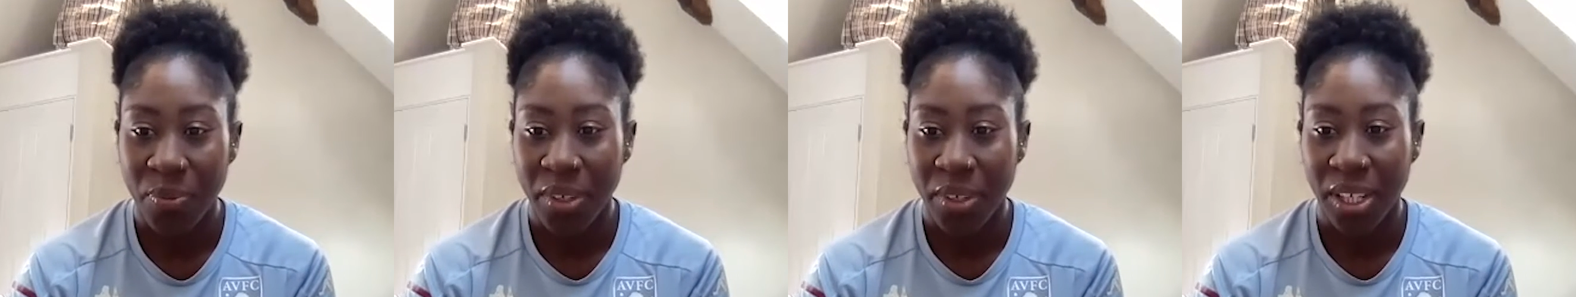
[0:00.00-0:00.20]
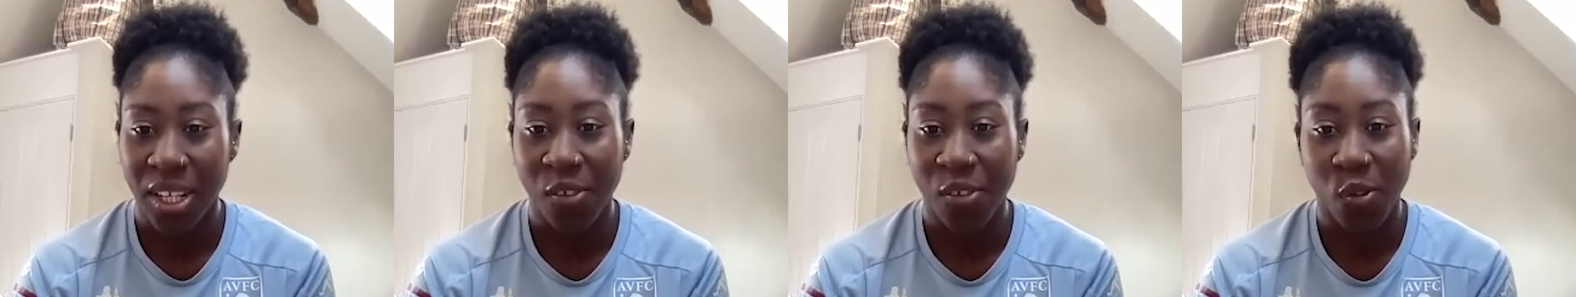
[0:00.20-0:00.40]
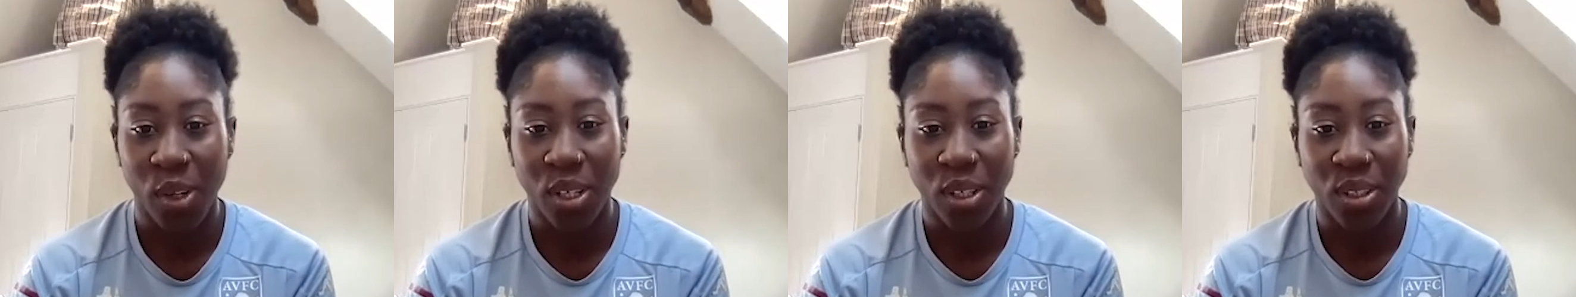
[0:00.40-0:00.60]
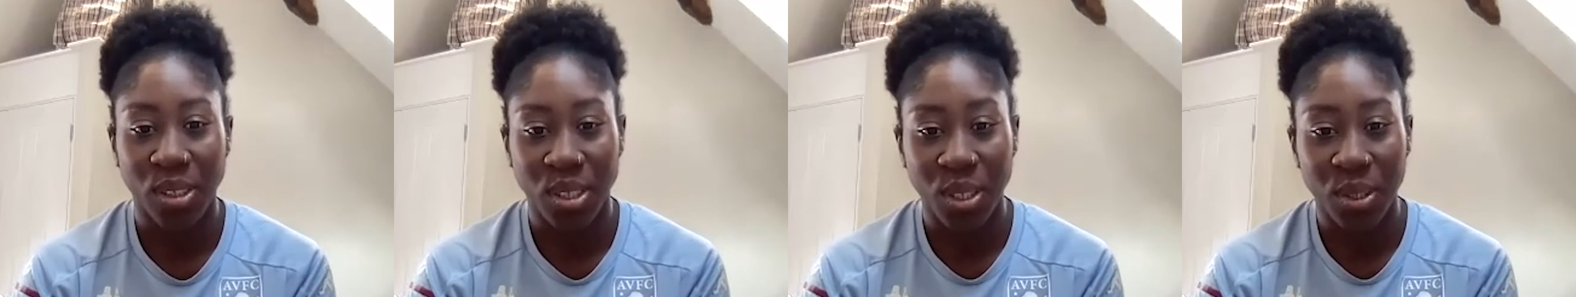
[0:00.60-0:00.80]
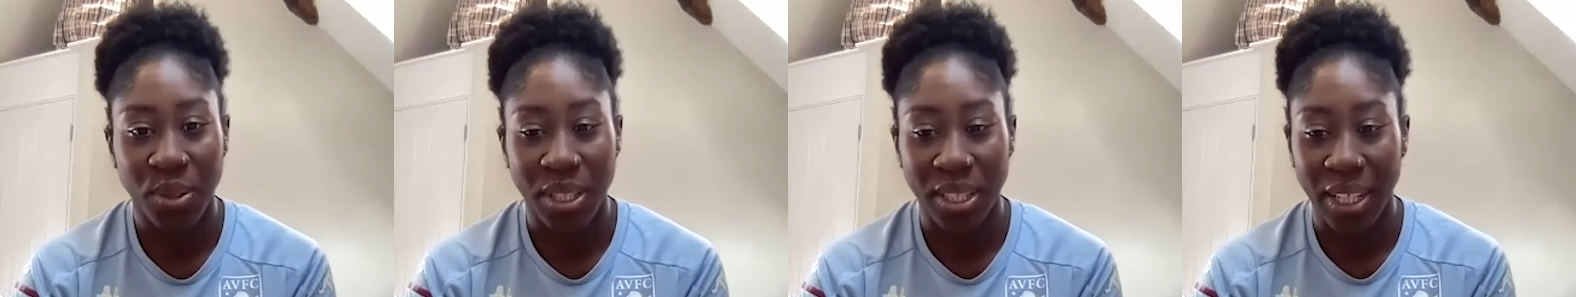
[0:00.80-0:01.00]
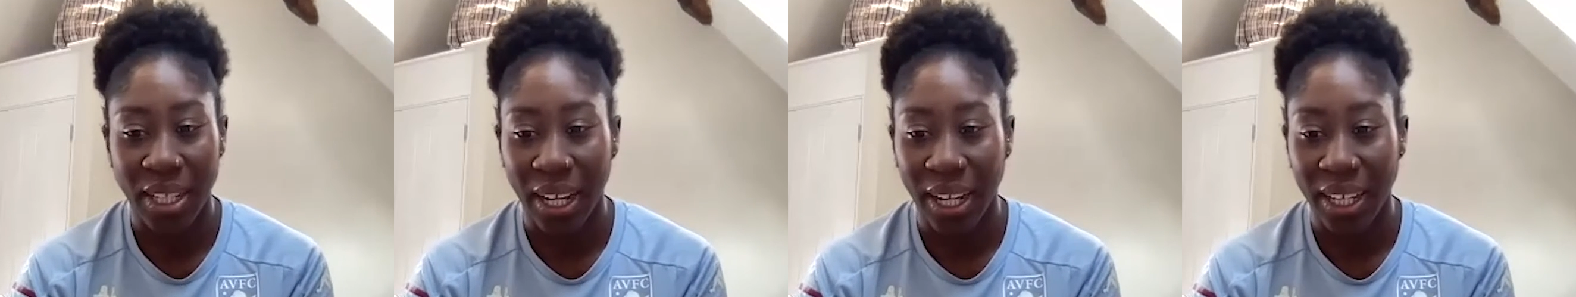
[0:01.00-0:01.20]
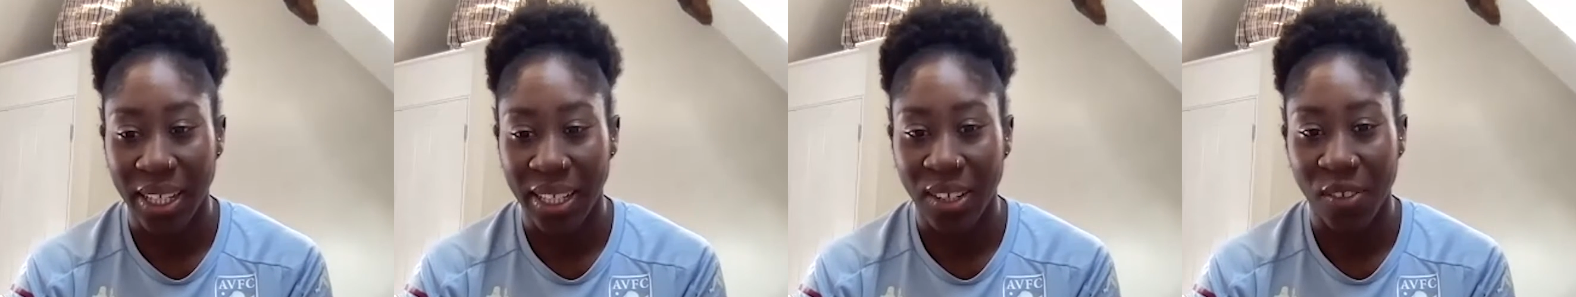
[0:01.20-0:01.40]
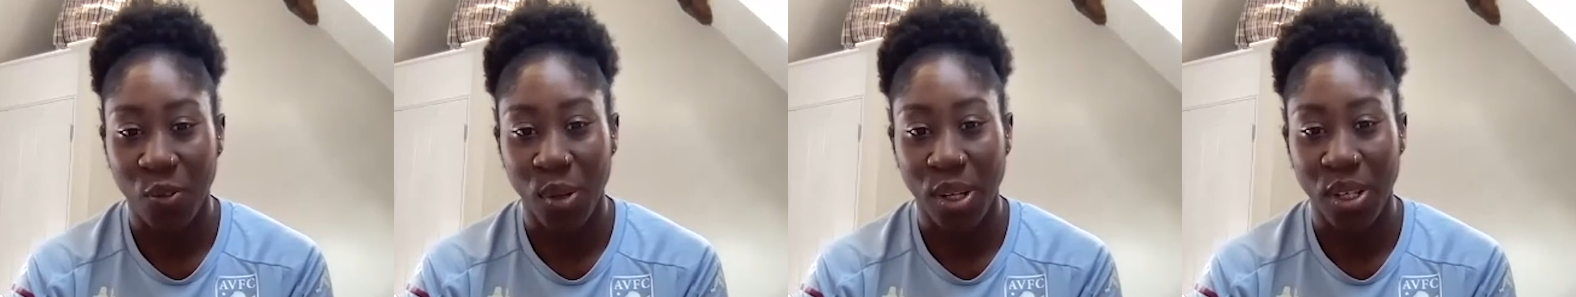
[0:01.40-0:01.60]
And if we're not doing that, and
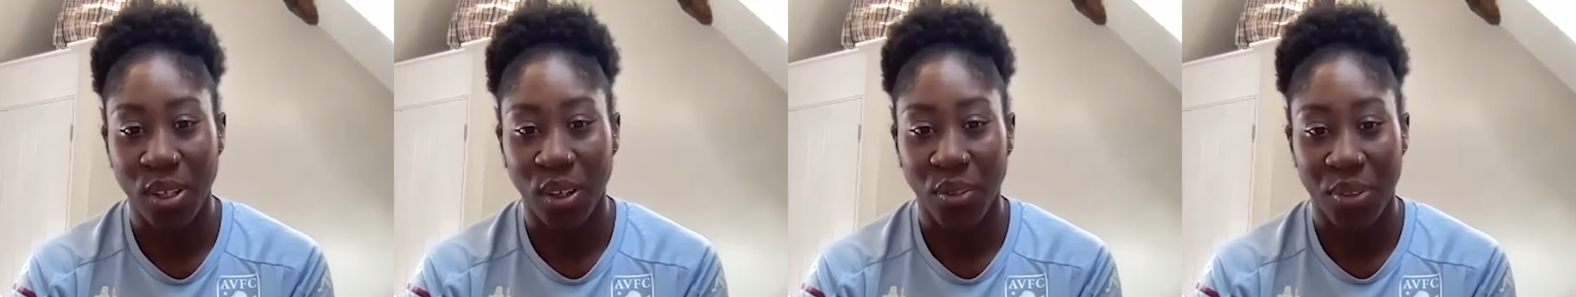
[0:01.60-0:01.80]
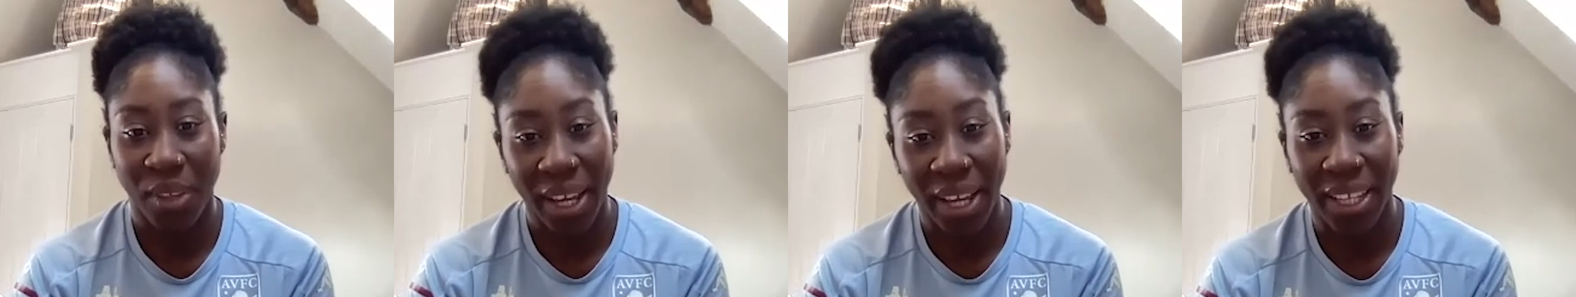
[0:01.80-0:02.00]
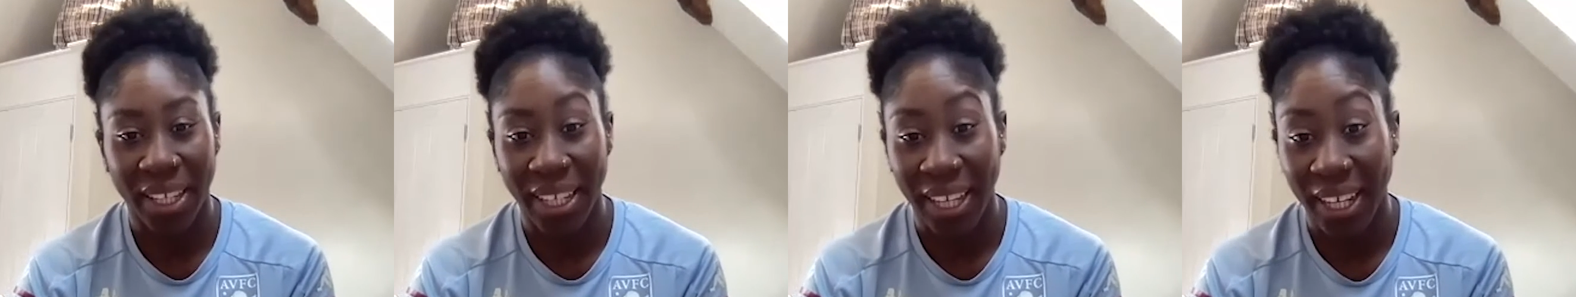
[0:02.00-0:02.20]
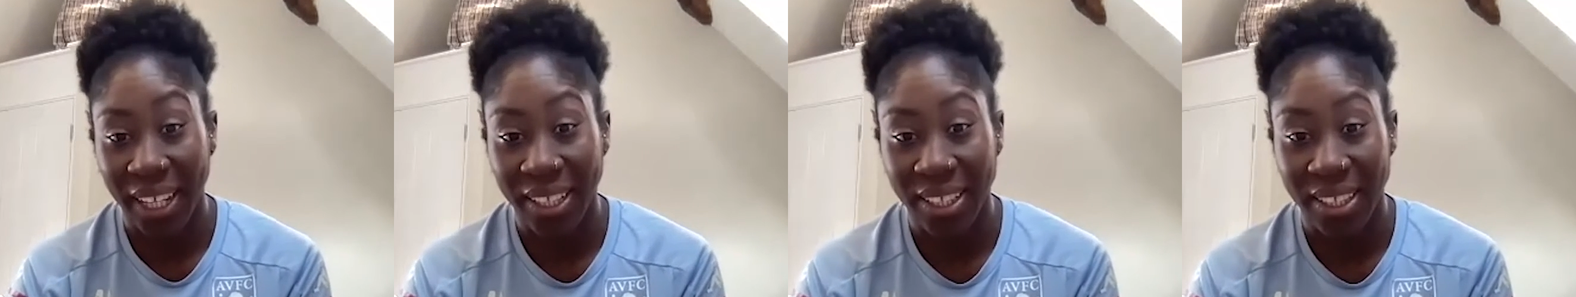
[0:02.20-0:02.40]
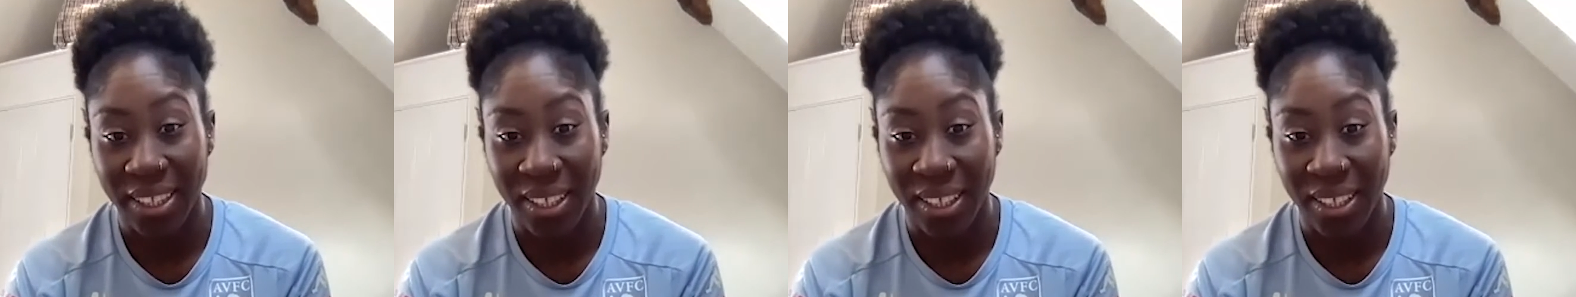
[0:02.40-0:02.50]
if we're not there yet,